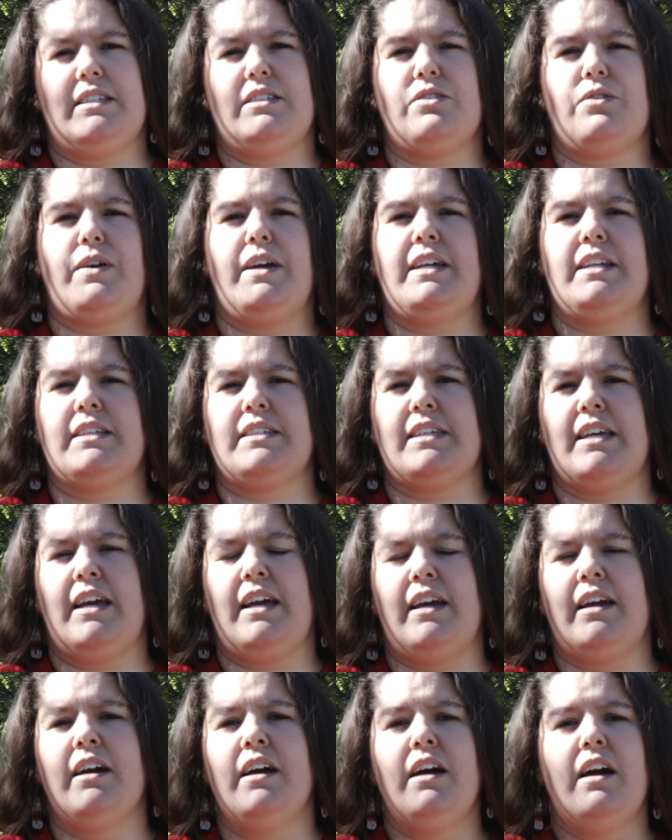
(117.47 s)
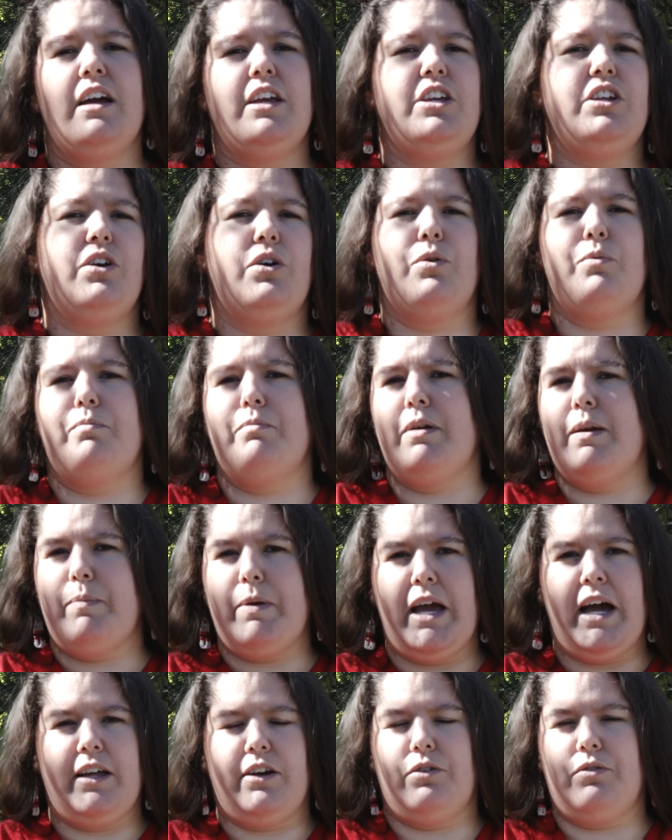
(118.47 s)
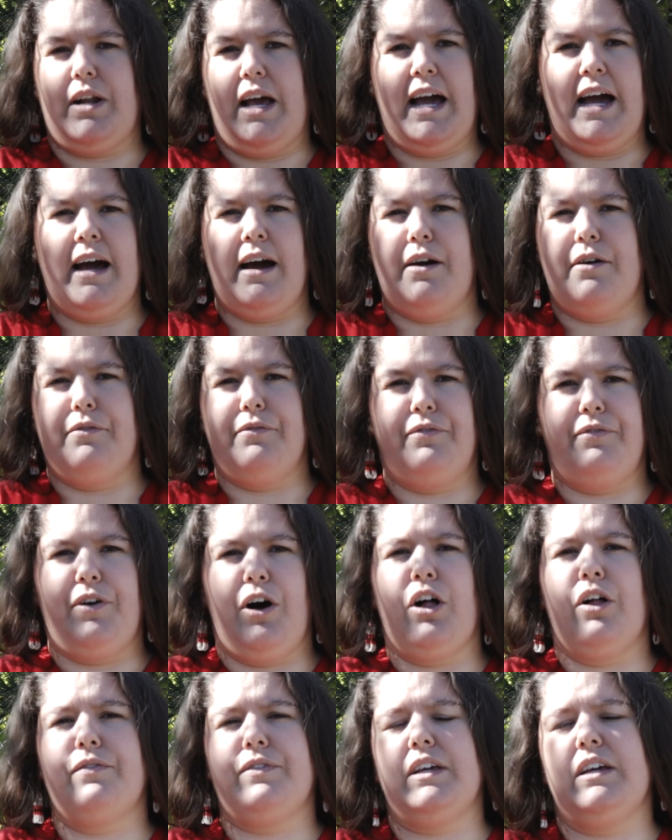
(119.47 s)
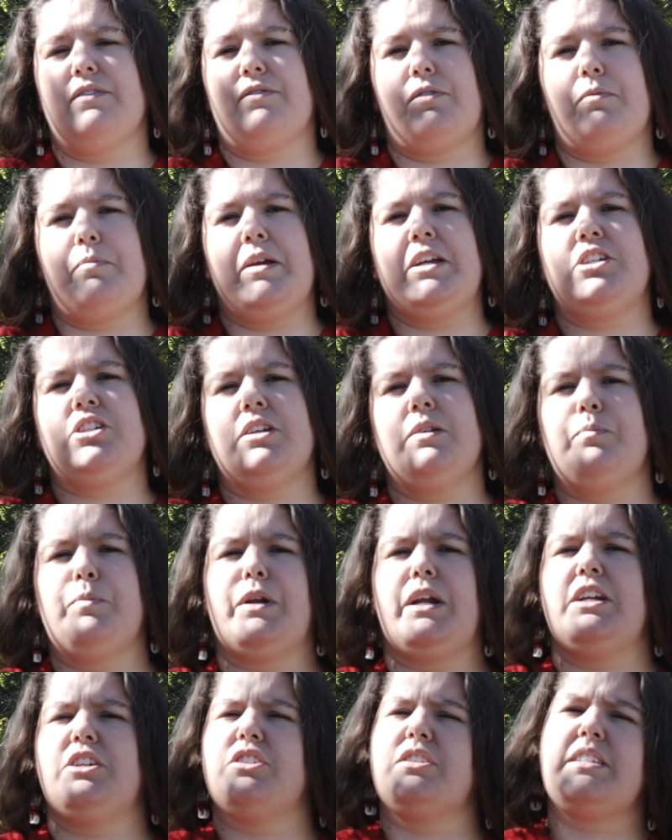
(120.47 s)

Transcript: It's okay to say, maybe I don't have all the information, but I